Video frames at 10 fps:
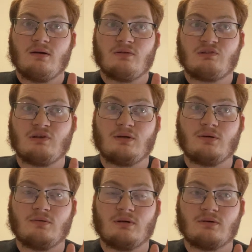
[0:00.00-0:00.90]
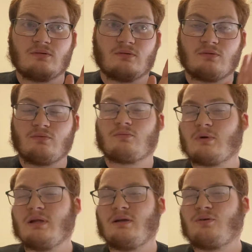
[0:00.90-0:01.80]
So,
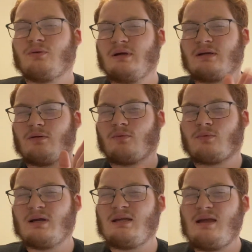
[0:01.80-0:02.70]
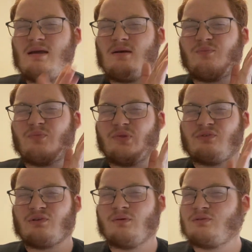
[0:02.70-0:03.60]
really quick, Ricky
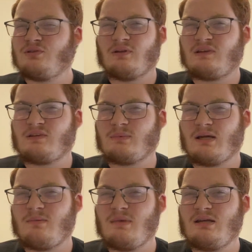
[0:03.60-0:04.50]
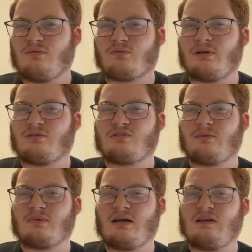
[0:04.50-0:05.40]
was going to like some kind of meet and greet or
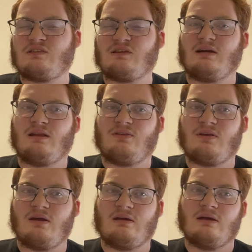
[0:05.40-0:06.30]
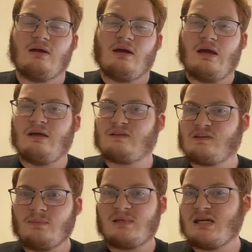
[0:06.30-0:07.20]
some kind of signing thing. And
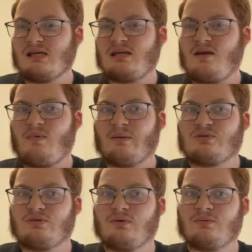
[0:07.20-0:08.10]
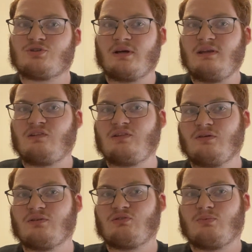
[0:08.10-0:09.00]
some kid came up to him, tried to
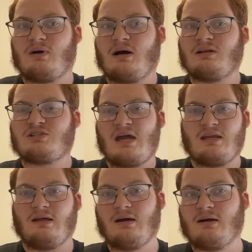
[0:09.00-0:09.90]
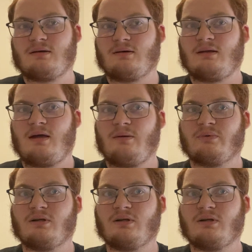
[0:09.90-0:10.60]
steal his watch, had a gun on him.